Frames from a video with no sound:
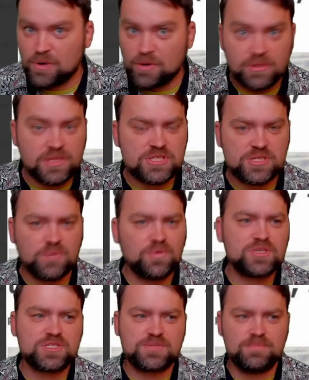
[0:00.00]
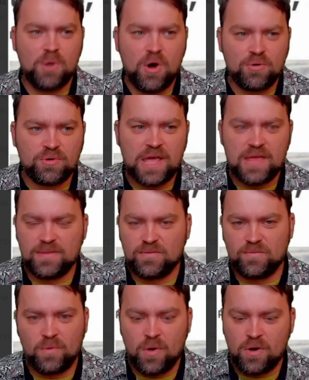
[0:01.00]
Probably someone smoked at the
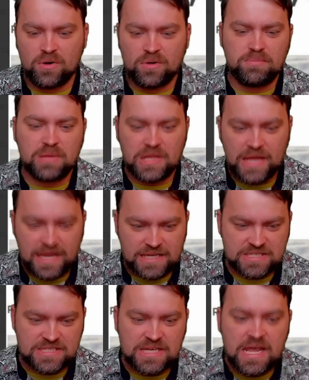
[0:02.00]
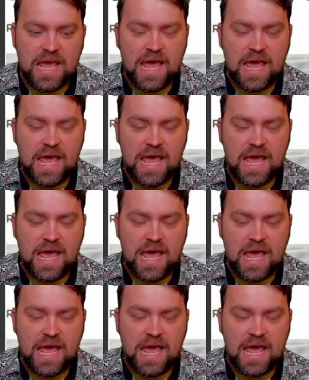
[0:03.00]
wrong place.